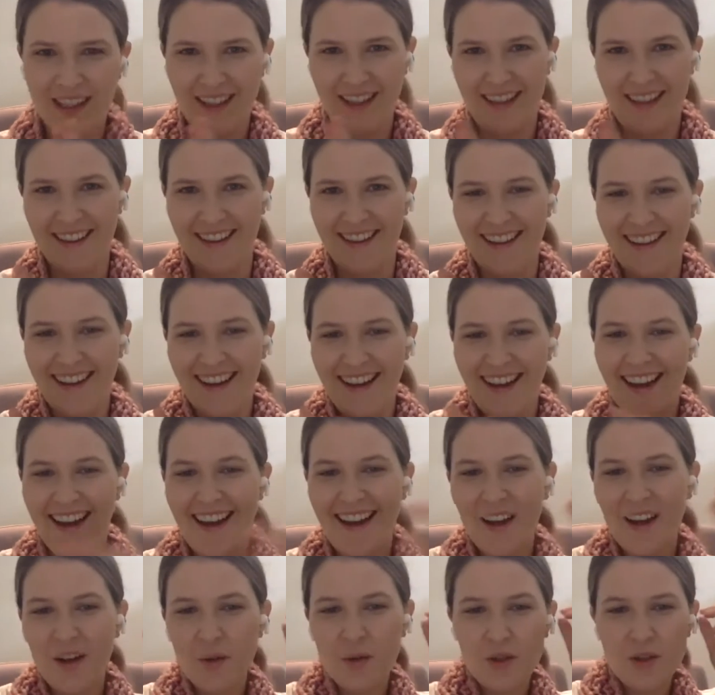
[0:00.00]
yeah,
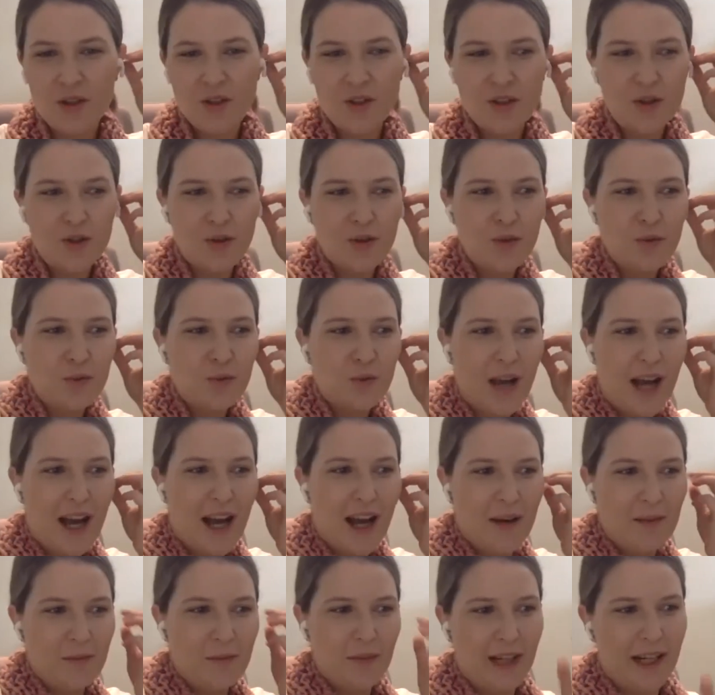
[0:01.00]
how would you
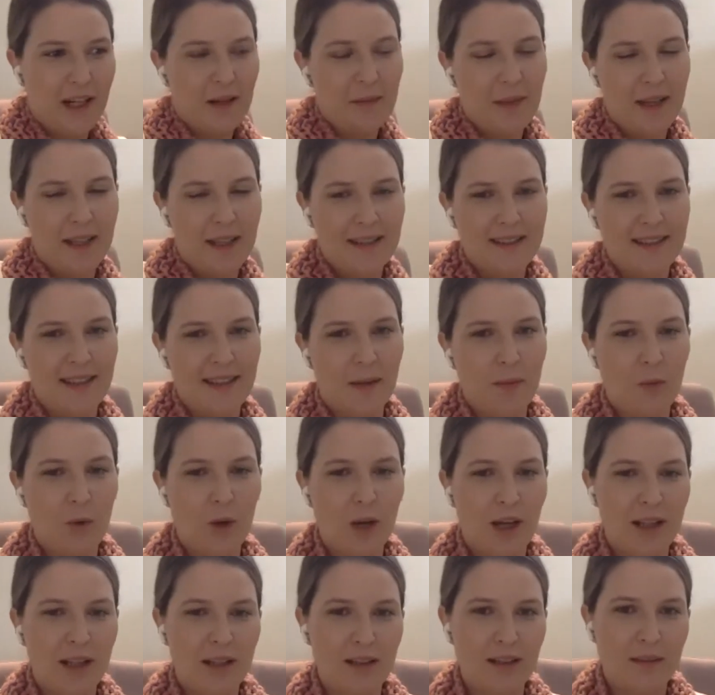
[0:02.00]
um, recommend
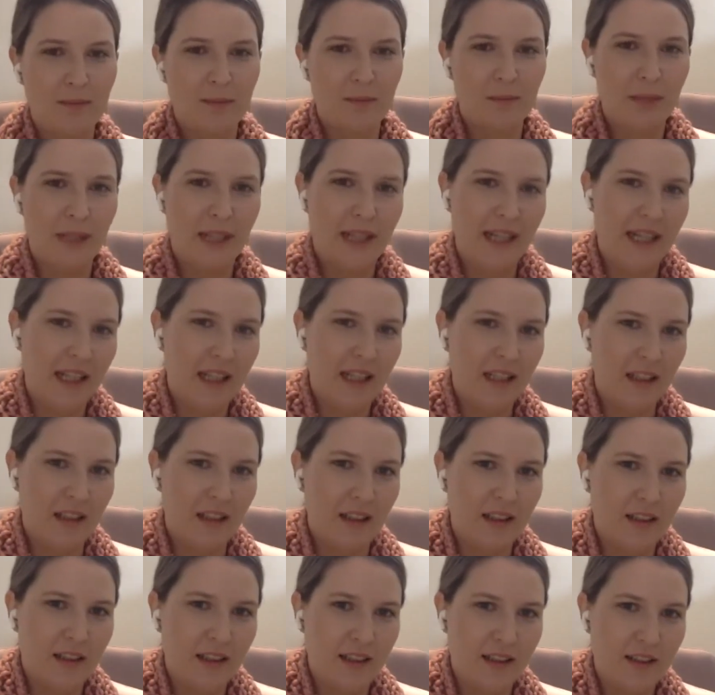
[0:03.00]
someone
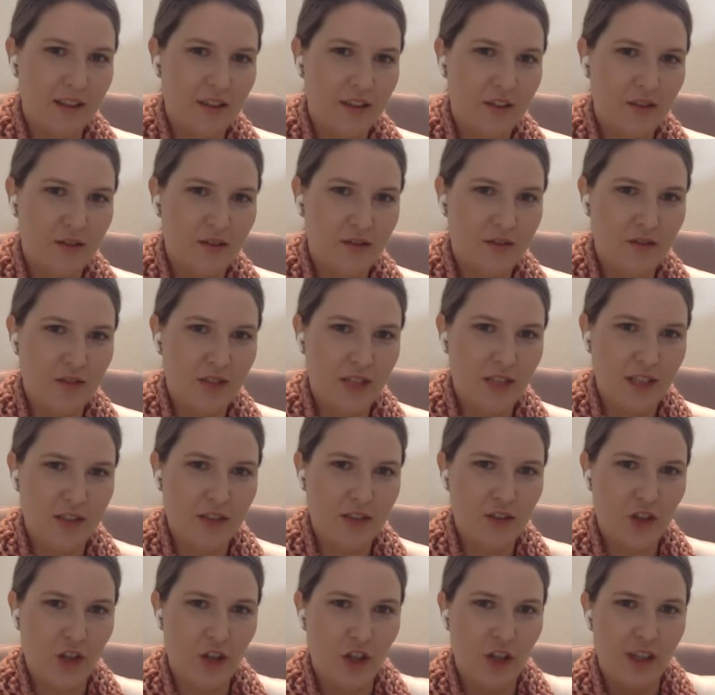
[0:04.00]
begin this
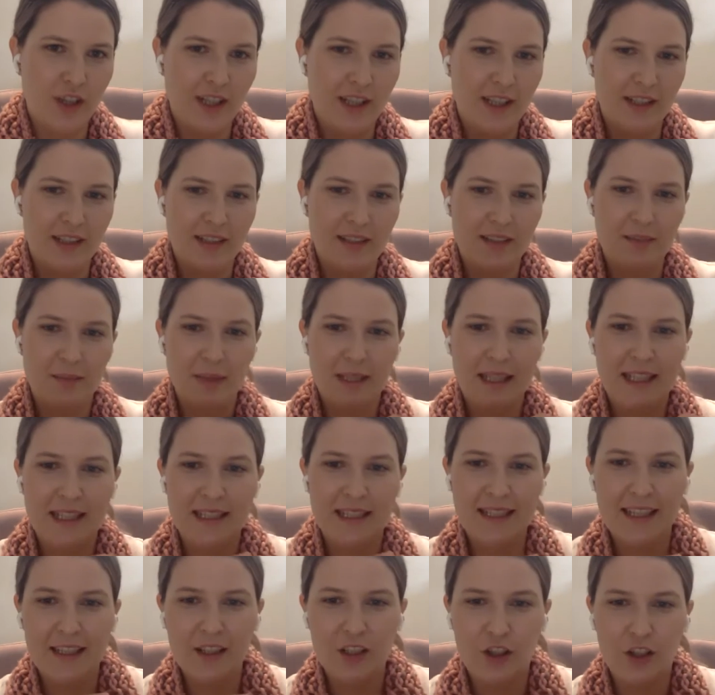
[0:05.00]
this journey and
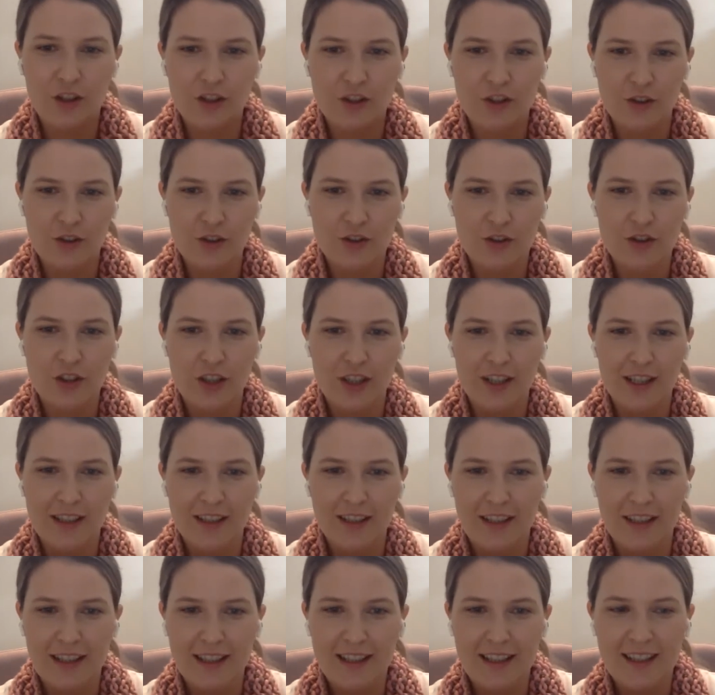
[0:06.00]
begin their low tox journey?
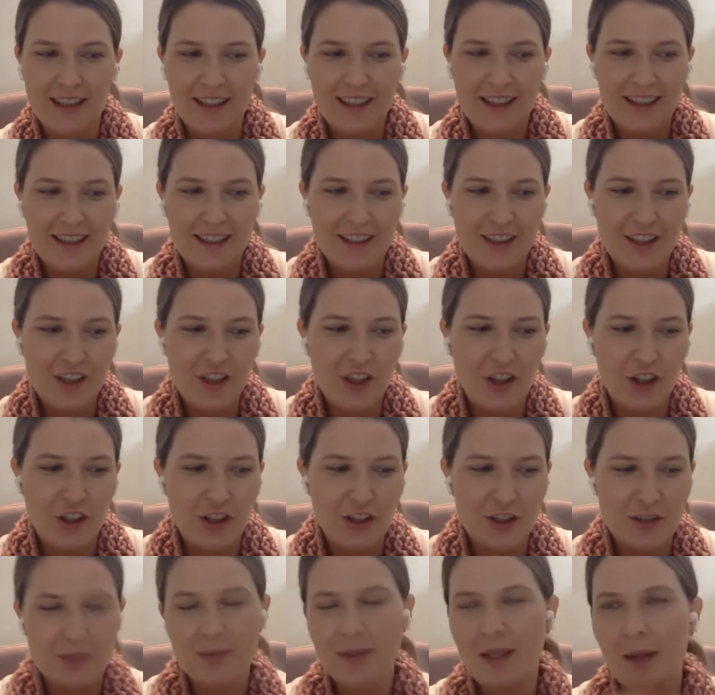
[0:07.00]
Like, you know,
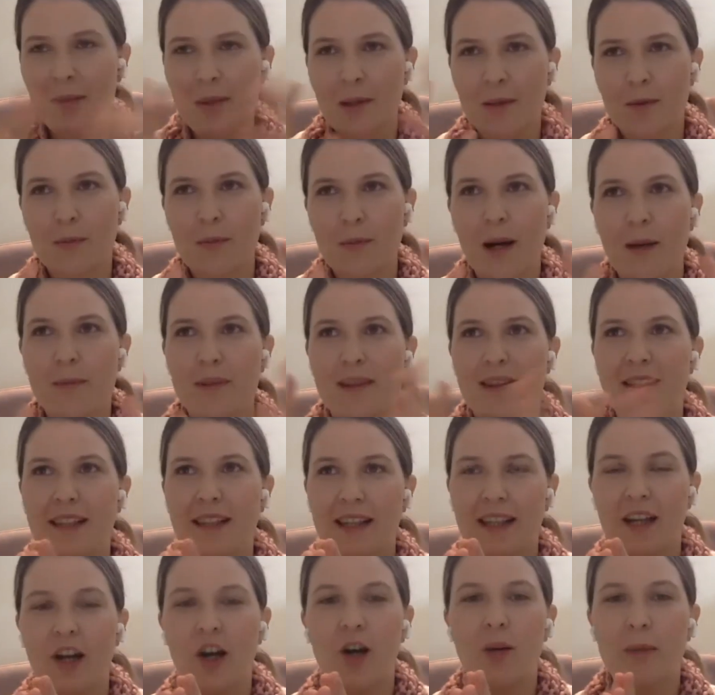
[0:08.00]
because some people might be
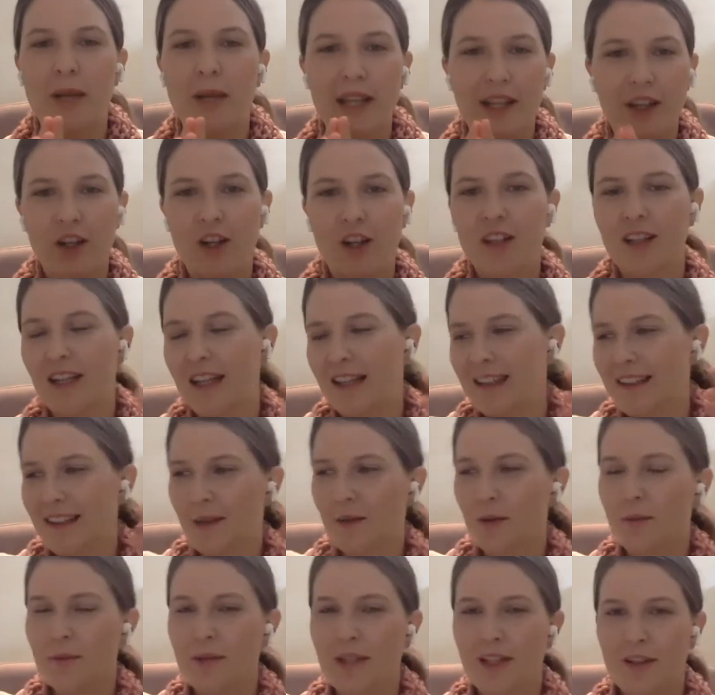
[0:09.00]
thinking, oh my god, like
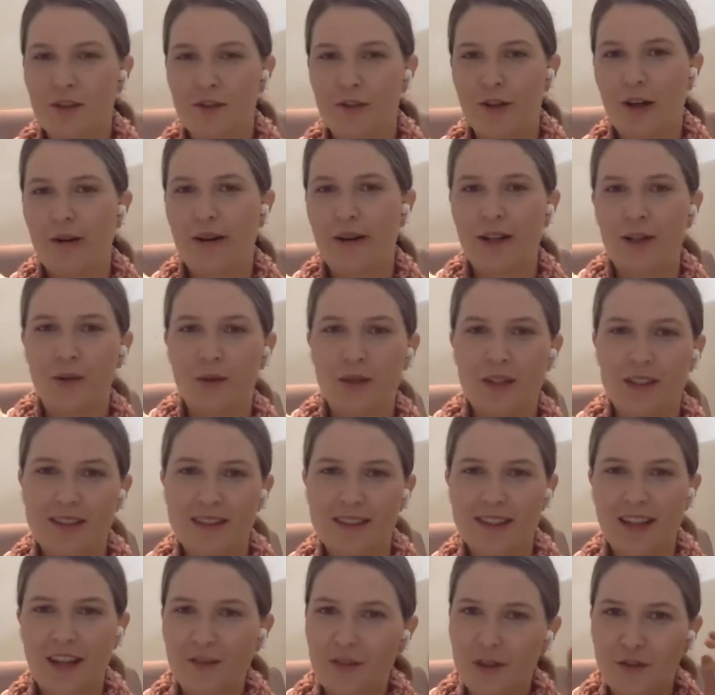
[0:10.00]
they want me to throw out all
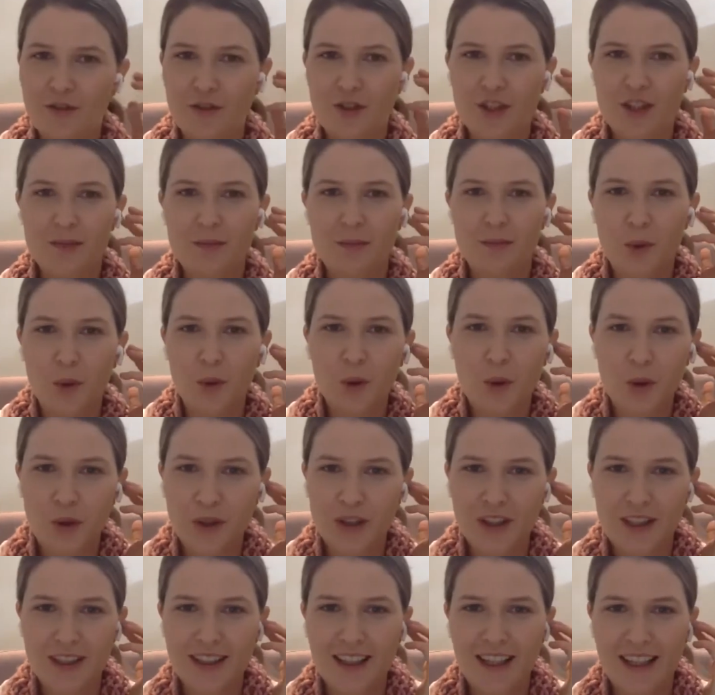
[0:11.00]
this stuff I've just
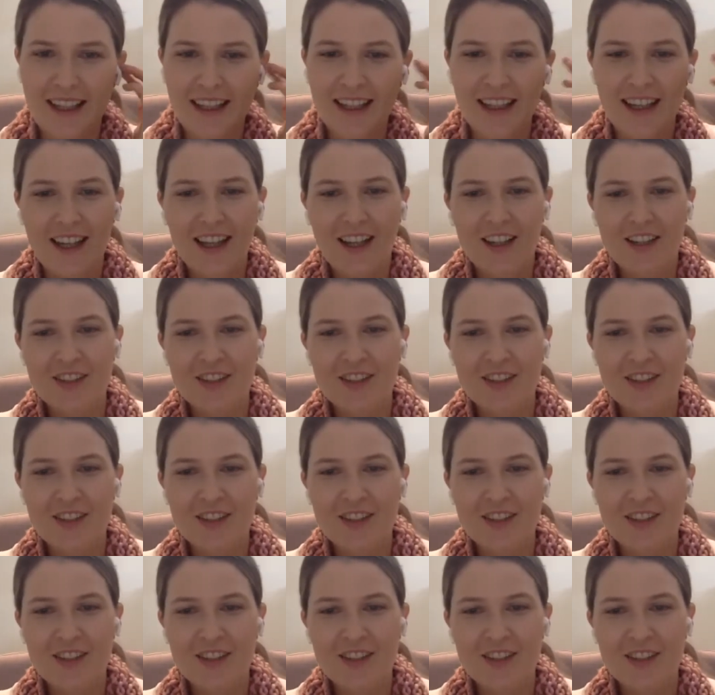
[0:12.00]
bought and like